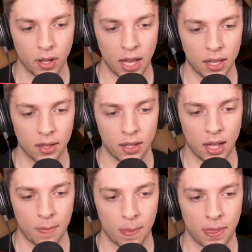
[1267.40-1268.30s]
Uh,
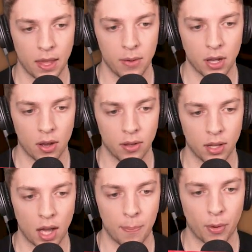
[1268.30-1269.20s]
yeah, there we go. Uh,
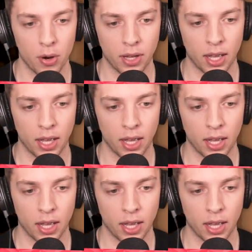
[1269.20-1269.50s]
I, you, I broke